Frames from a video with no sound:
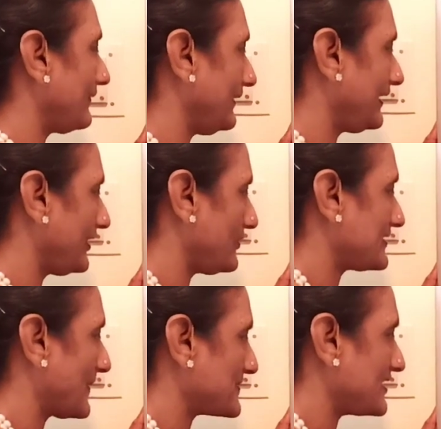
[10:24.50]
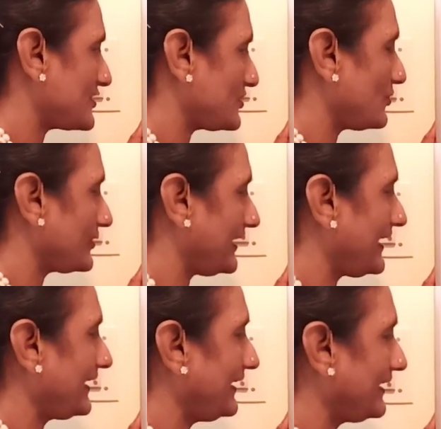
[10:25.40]
introduced
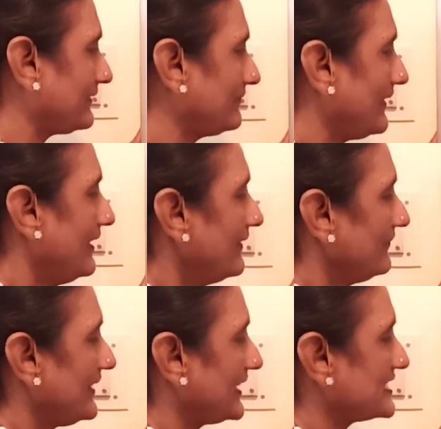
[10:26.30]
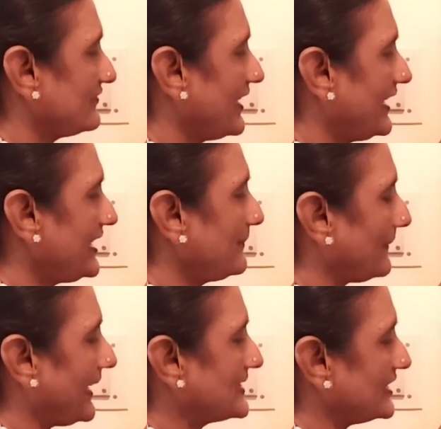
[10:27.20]
substituting in. That's very
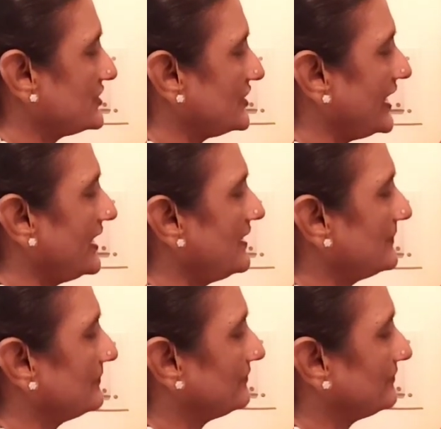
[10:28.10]
essential.